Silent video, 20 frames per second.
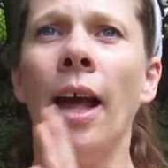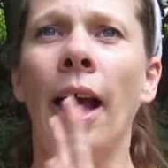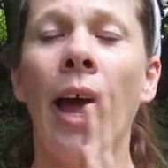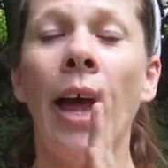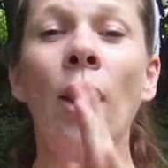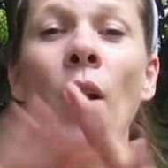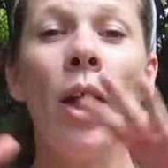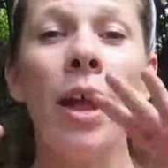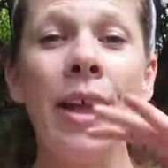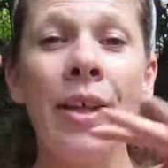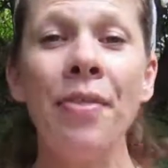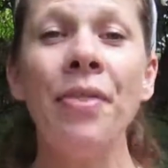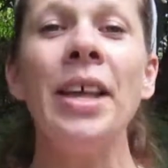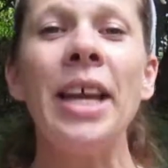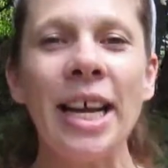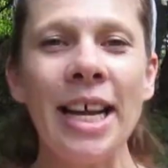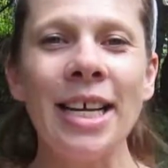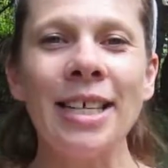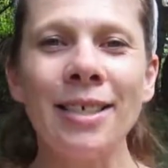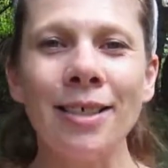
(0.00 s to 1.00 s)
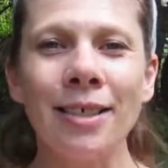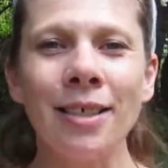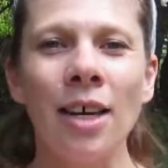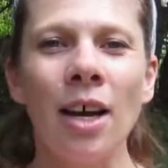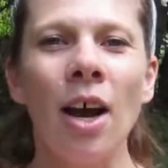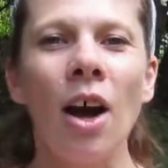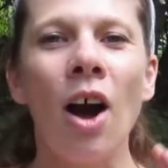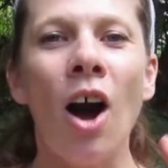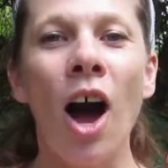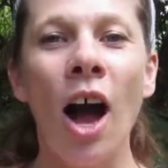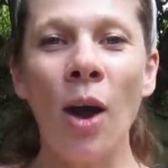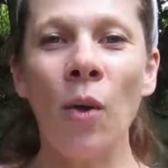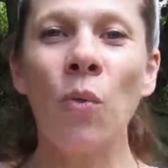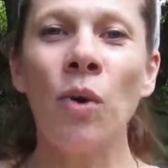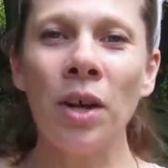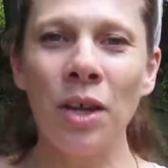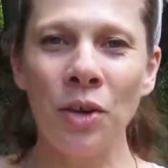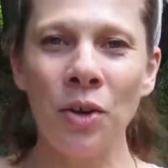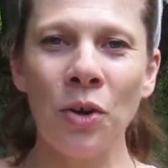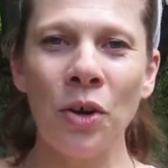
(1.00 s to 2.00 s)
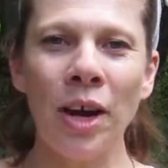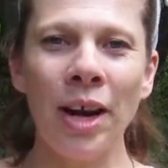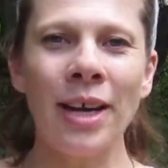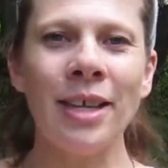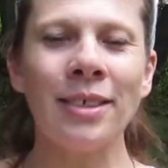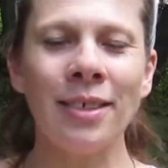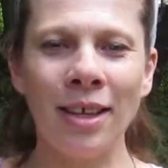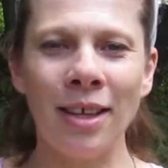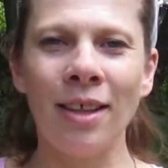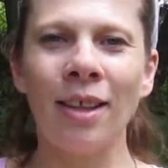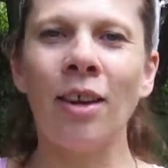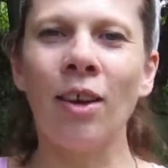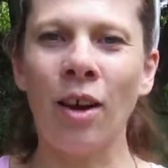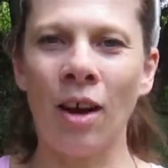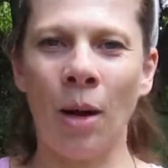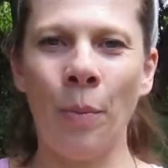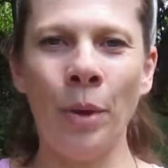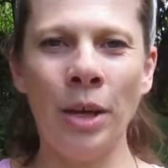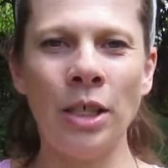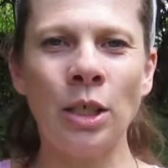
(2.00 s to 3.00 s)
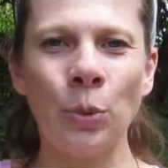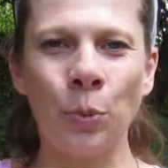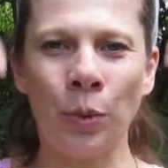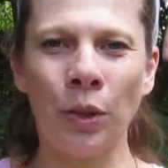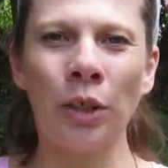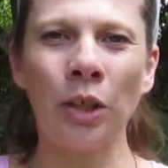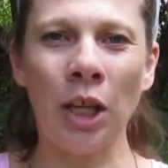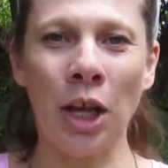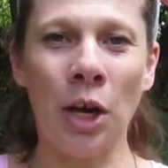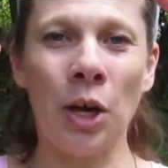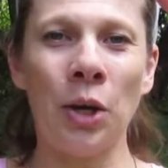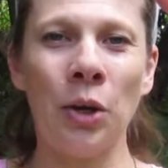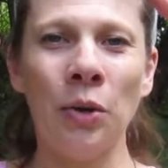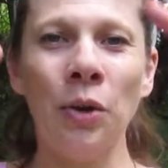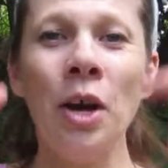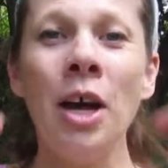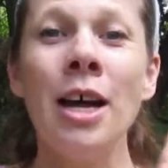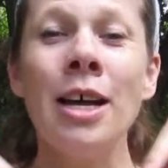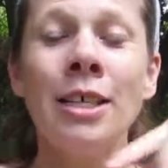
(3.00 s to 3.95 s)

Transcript: And in these, I want you guys in the comments below